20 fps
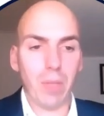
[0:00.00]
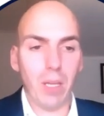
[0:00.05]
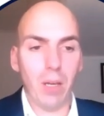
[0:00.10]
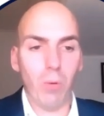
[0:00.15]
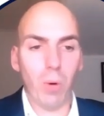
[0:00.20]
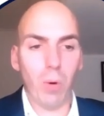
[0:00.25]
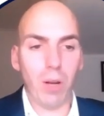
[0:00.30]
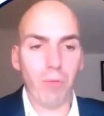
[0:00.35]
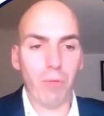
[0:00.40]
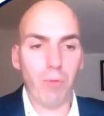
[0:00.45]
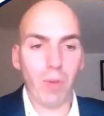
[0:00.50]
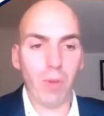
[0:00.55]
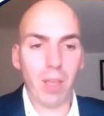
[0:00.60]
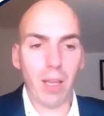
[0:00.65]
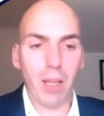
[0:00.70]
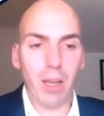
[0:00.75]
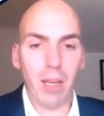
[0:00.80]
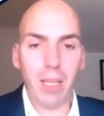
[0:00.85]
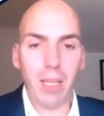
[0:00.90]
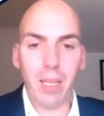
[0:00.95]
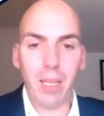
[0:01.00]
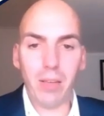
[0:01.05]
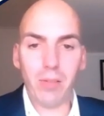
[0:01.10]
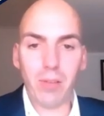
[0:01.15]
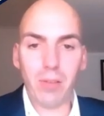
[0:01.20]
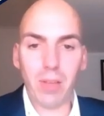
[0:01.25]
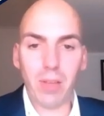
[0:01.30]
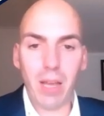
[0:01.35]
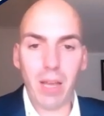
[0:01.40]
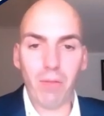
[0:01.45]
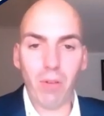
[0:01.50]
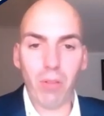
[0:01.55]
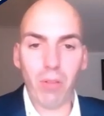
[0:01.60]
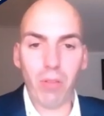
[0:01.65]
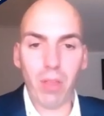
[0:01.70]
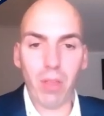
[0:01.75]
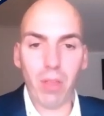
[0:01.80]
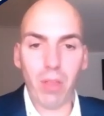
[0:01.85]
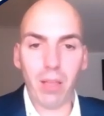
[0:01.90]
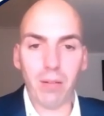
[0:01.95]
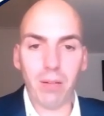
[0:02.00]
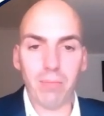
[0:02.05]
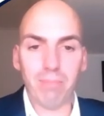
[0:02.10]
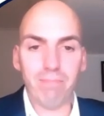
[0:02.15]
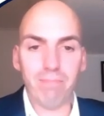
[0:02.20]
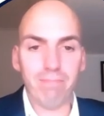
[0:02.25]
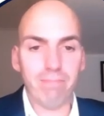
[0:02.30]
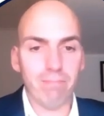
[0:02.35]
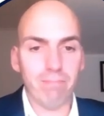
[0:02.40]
What if we lease everything?